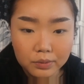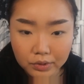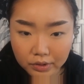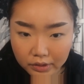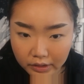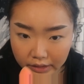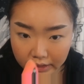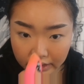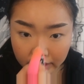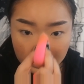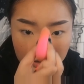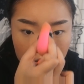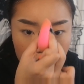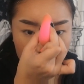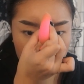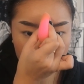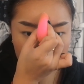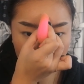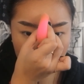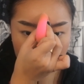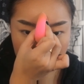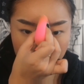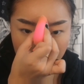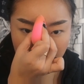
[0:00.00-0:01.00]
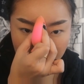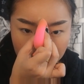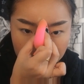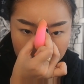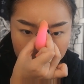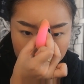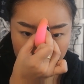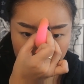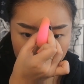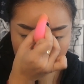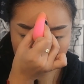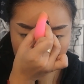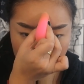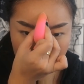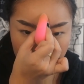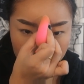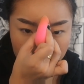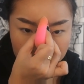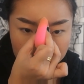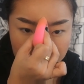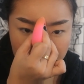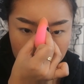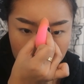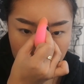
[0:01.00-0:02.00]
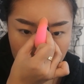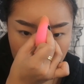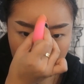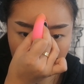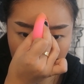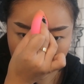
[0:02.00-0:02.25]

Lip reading: really need to put powder is